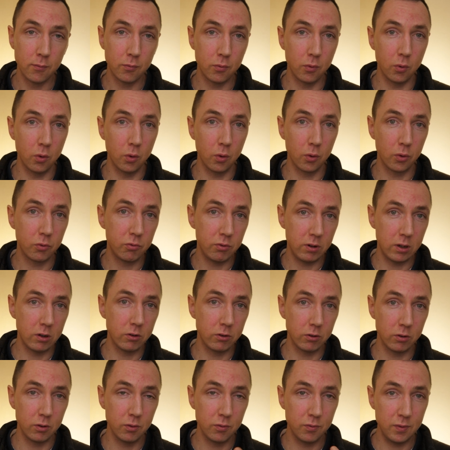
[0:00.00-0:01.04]
for
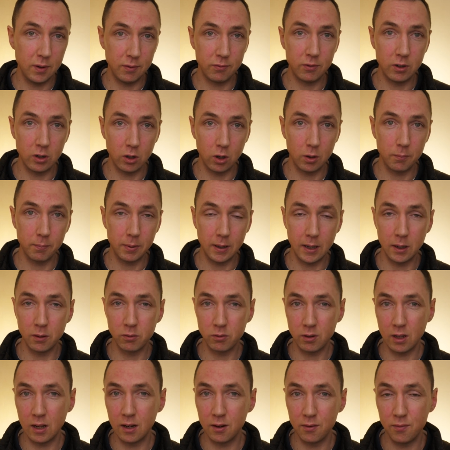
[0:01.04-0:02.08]

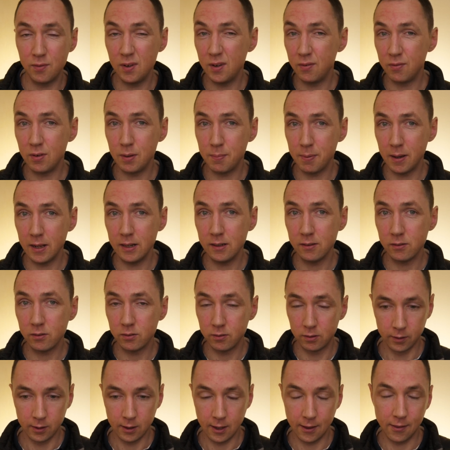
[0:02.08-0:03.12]

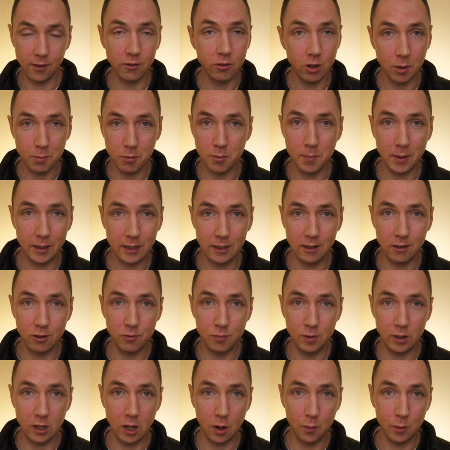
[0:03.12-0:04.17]
£359.50 at the time I'm making this
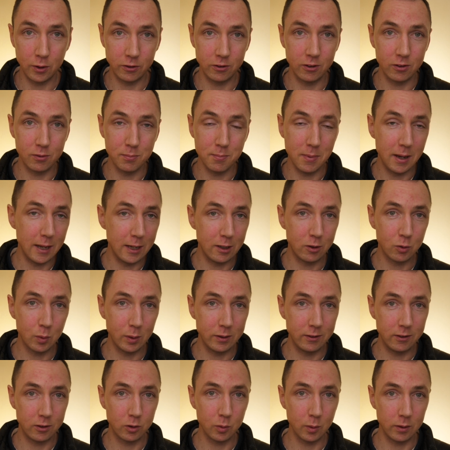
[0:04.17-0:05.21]
video, which is May
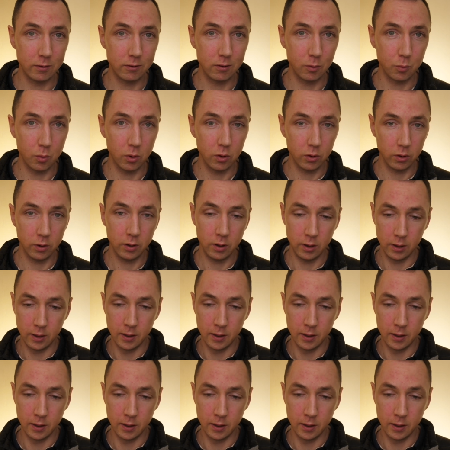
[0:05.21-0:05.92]
2021.